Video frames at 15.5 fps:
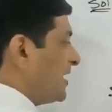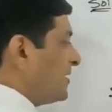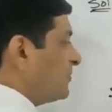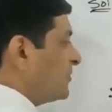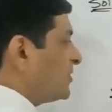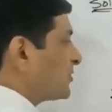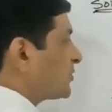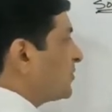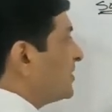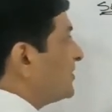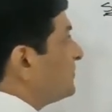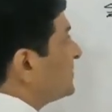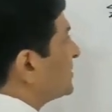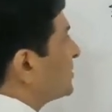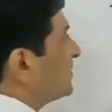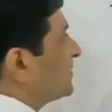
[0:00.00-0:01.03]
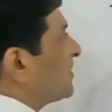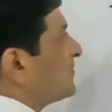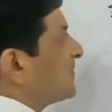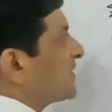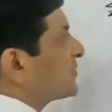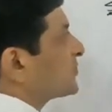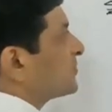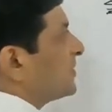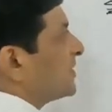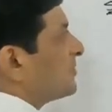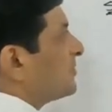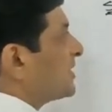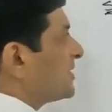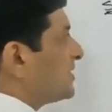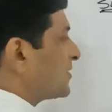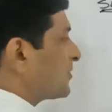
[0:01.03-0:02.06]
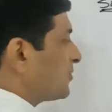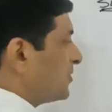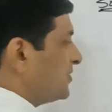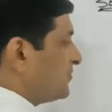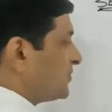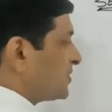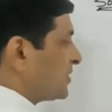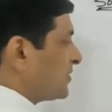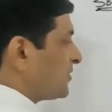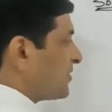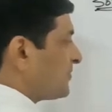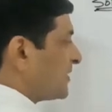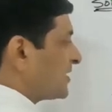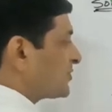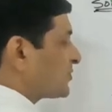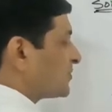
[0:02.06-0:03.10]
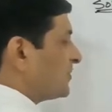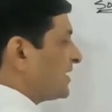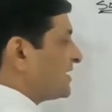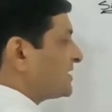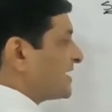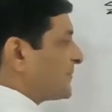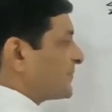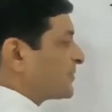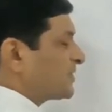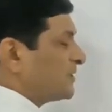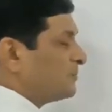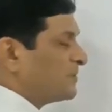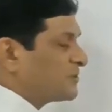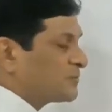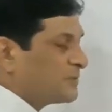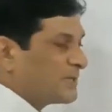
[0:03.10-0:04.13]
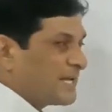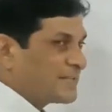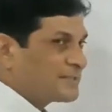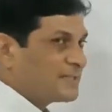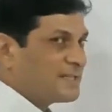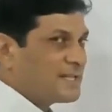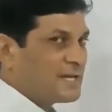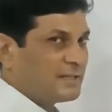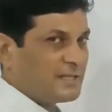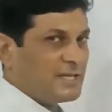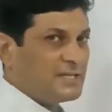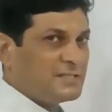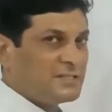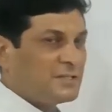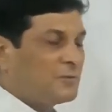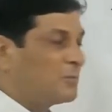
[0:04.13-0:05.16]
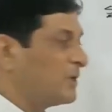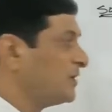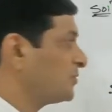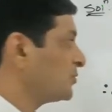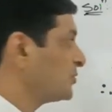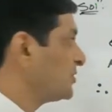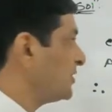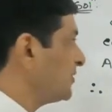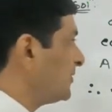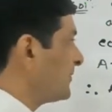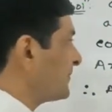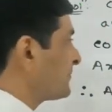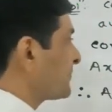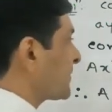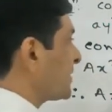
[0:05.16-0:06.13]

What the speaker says: a means coefficient of x square, but coefficient of x square is absent, means we can say that a is equal to 0.